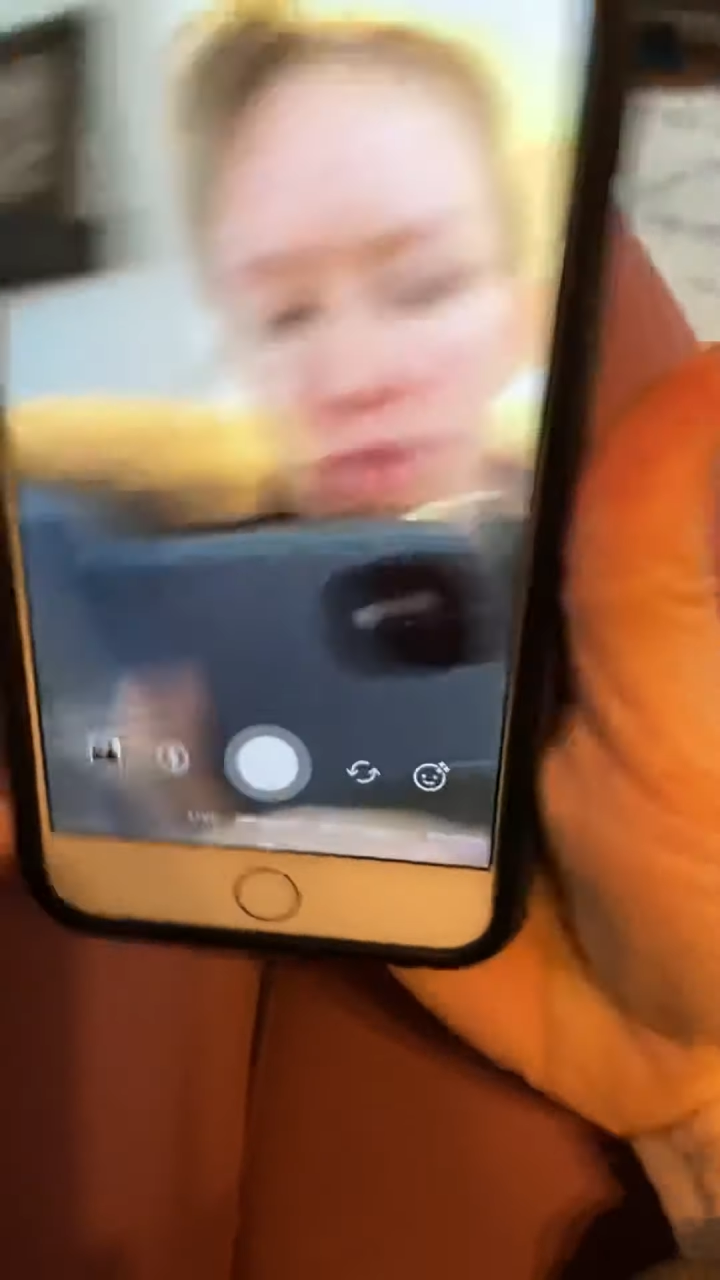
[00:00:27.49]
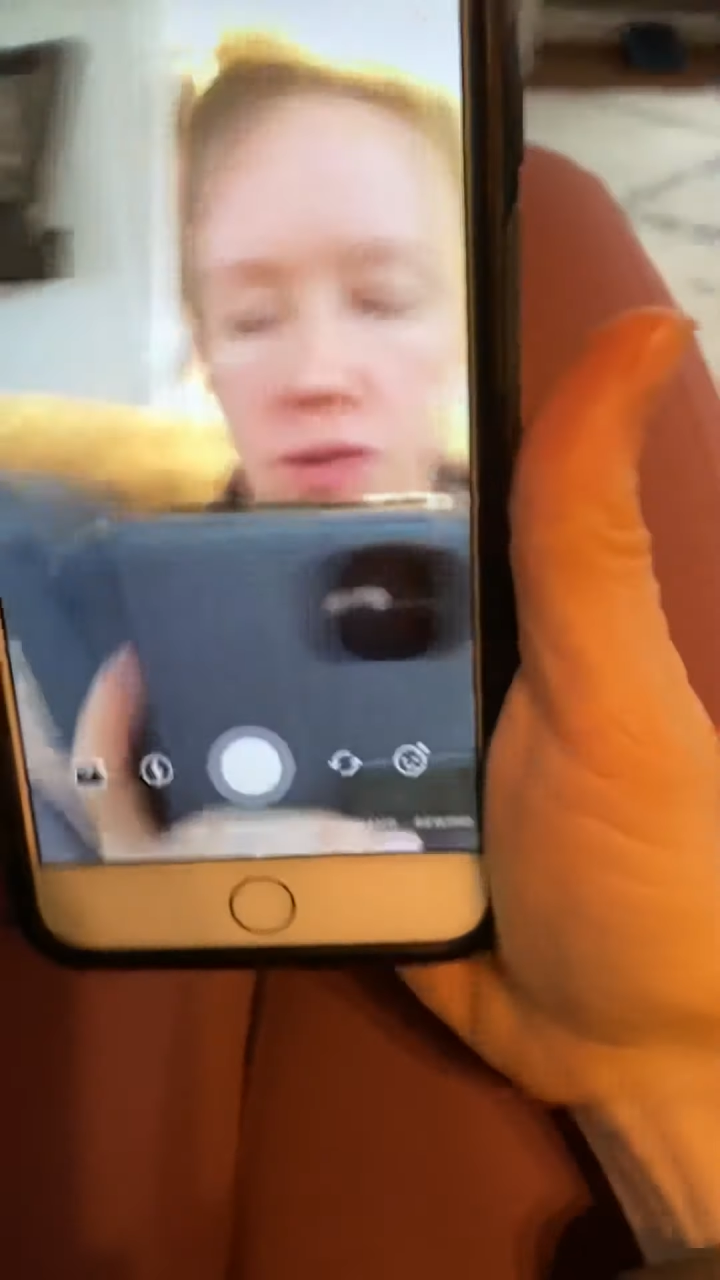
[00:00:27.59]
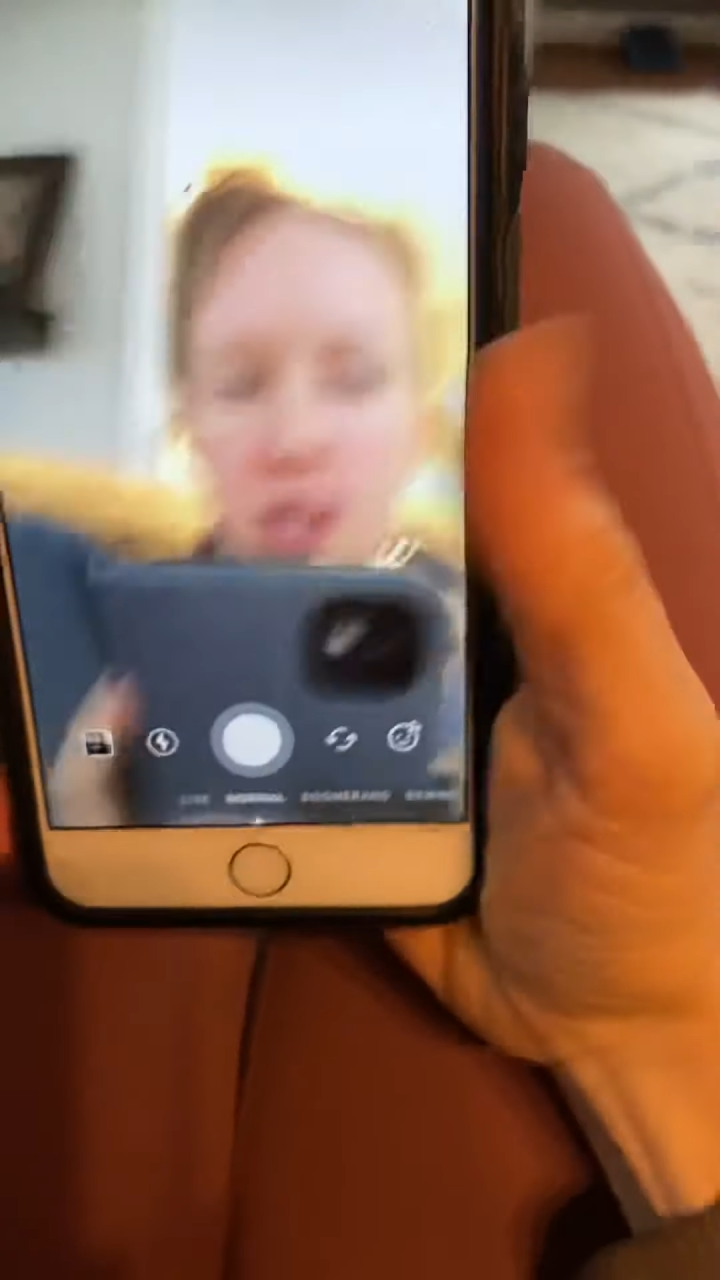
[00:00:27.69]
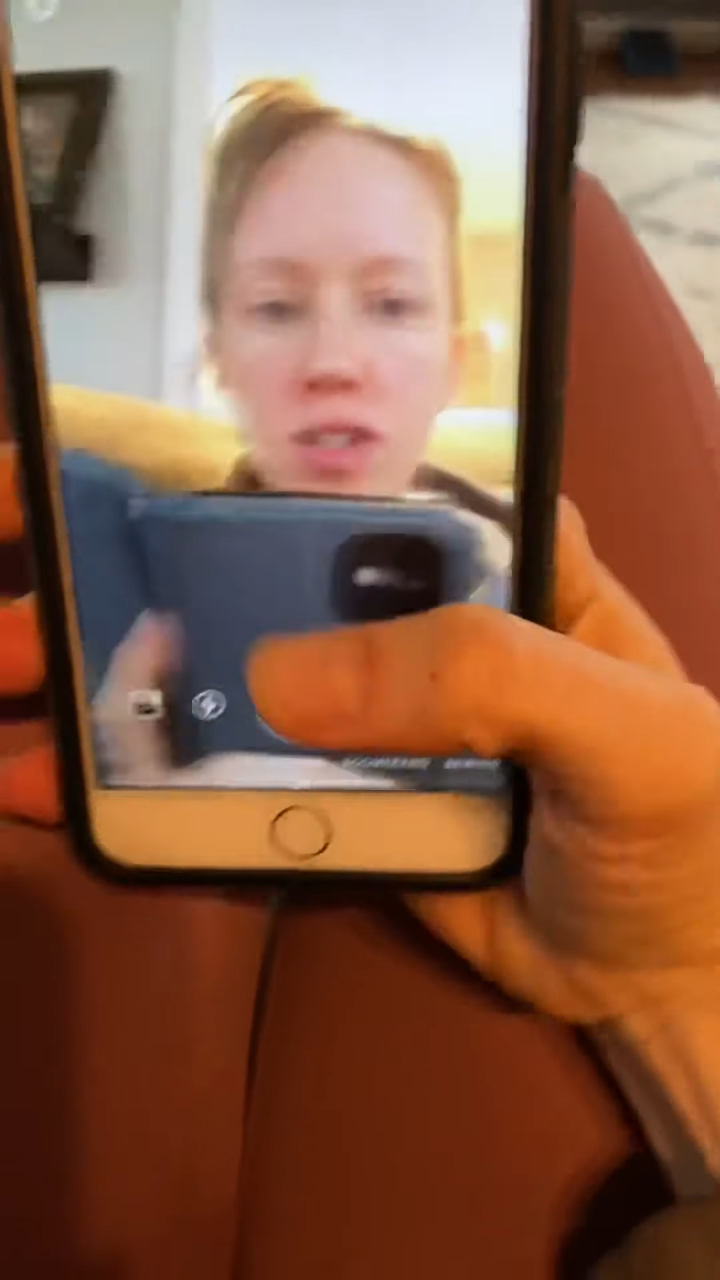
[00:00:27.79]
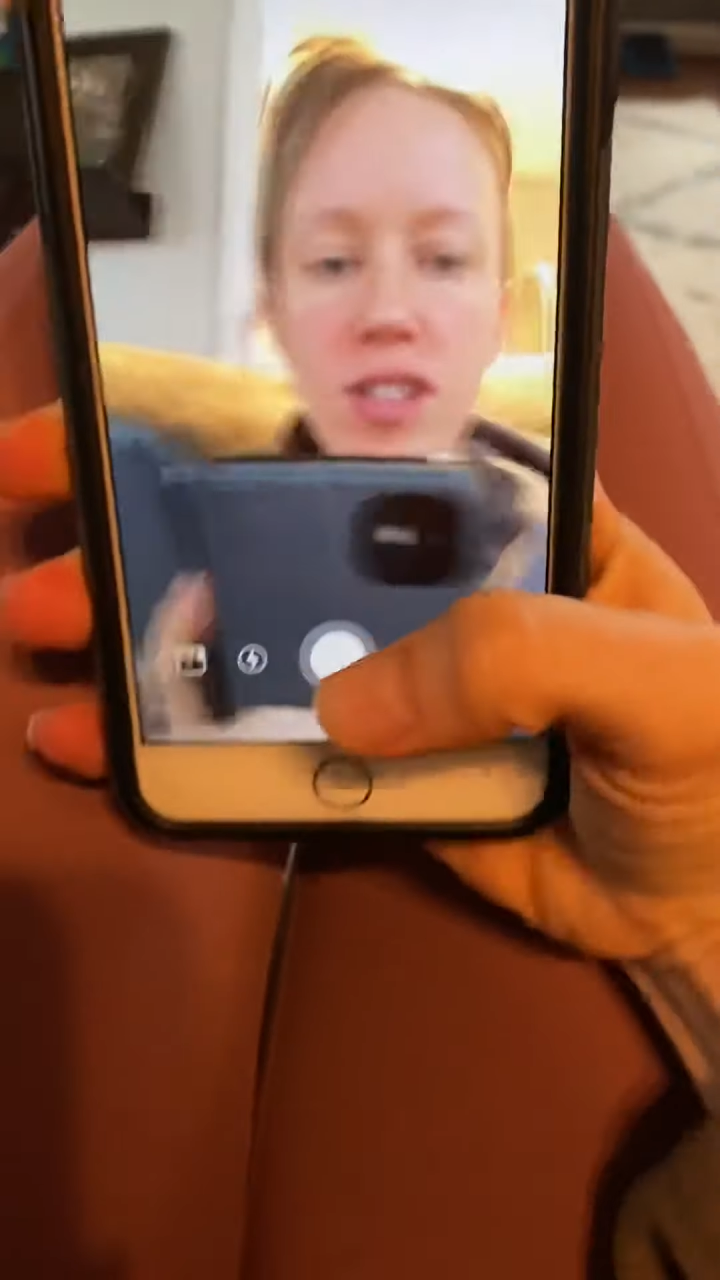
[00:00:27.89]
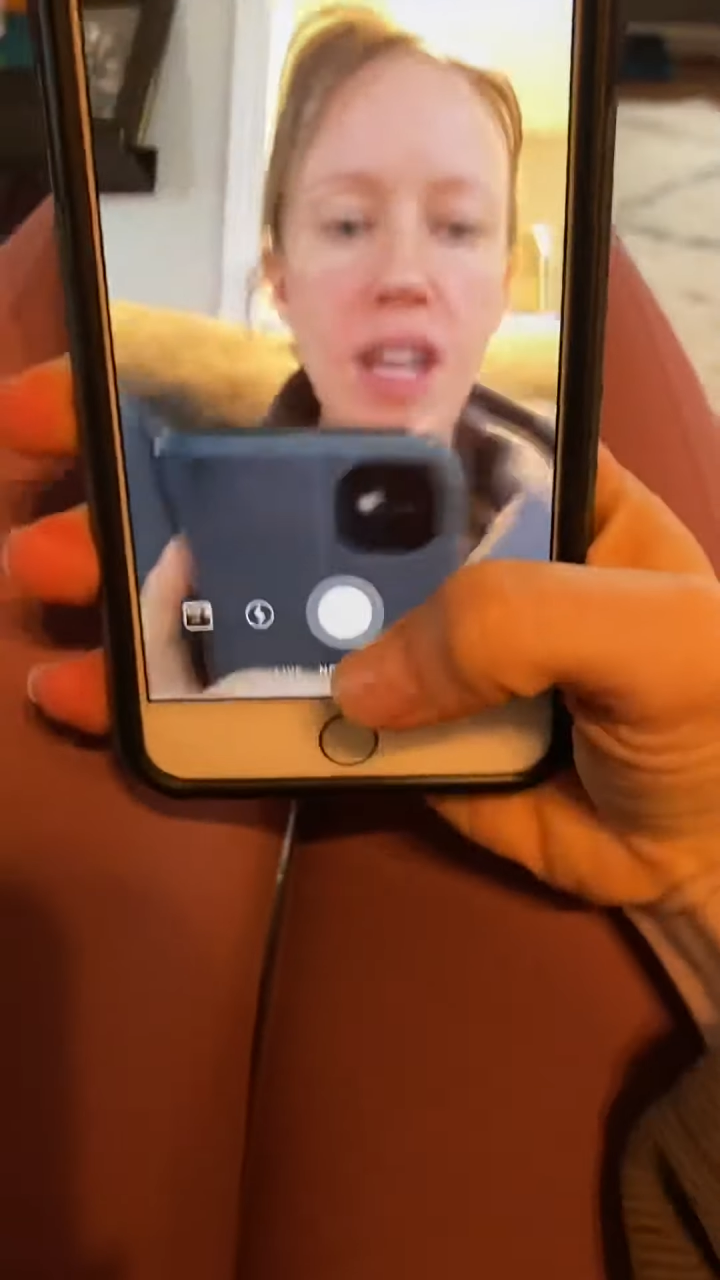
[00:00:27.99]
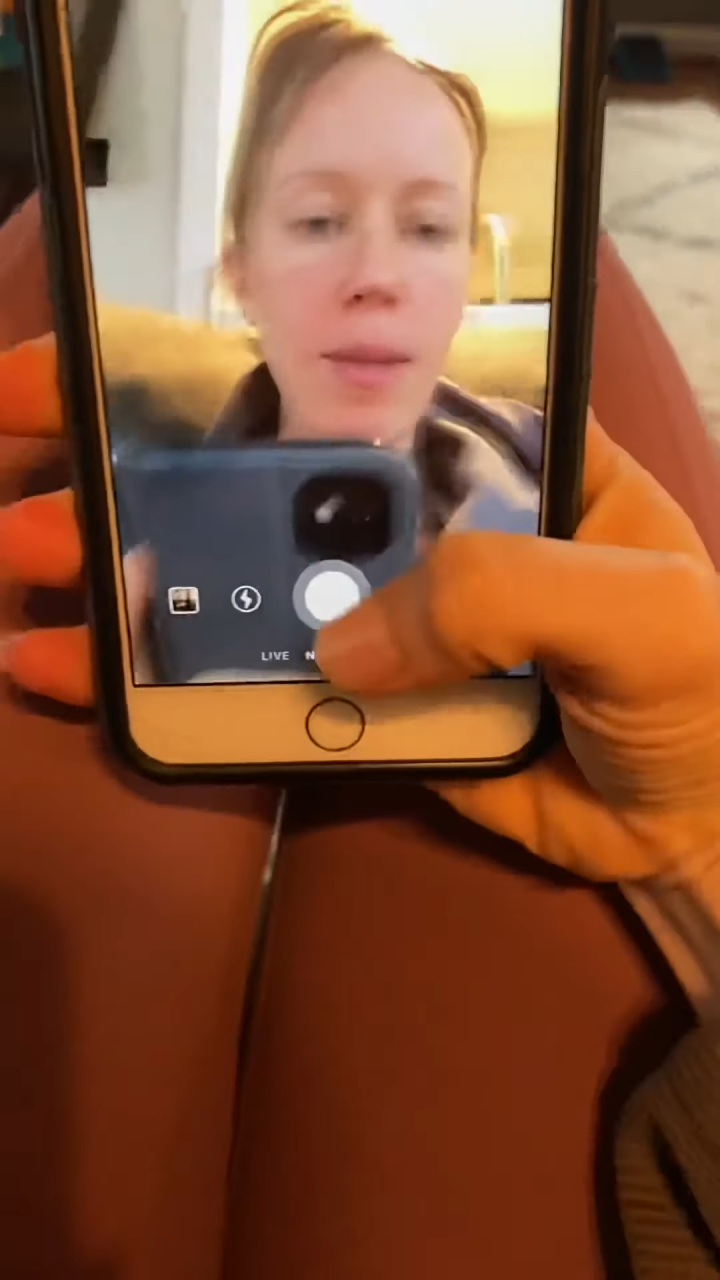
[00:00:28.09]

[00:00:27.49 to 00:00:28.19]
So let's just say